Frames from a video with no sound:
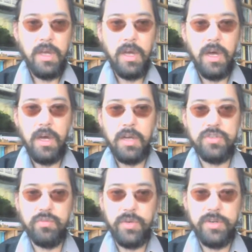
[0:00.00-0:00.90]

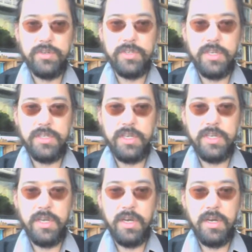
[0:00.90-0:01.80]
So we're just going to
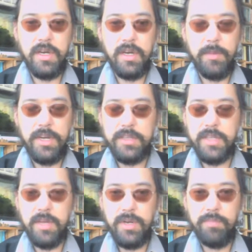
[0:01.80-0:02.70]
take about a
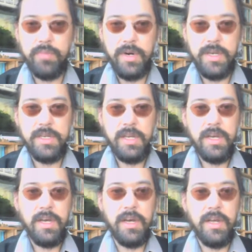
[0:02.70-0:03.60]
10-minute break,
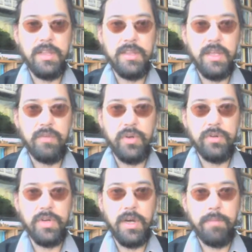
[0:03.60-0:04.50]
and then we'll
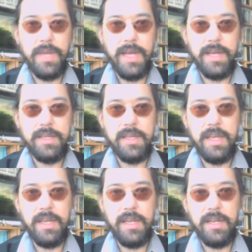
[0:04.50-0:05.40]
come back
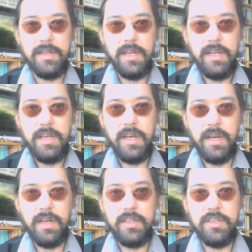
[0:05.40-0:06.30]
and
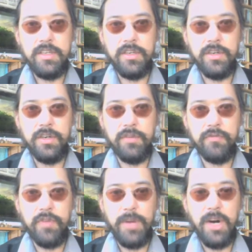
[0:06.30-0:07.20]
hear
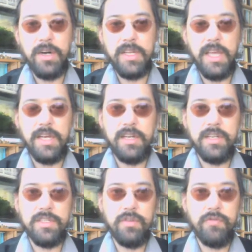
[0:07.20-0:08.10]
from our
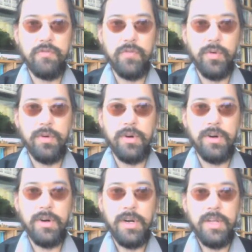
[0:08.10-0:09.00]
candidates
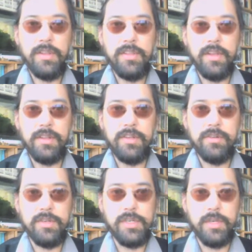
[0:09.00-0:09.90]
for the
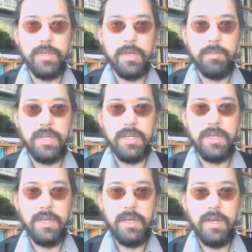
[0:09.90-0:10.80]
leadership committee.
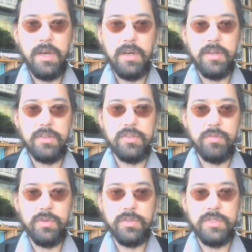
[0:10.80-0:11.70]
So
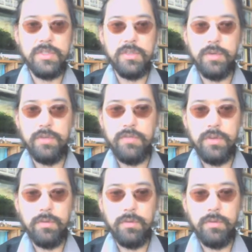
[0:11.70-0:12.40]
we'll see you in a few.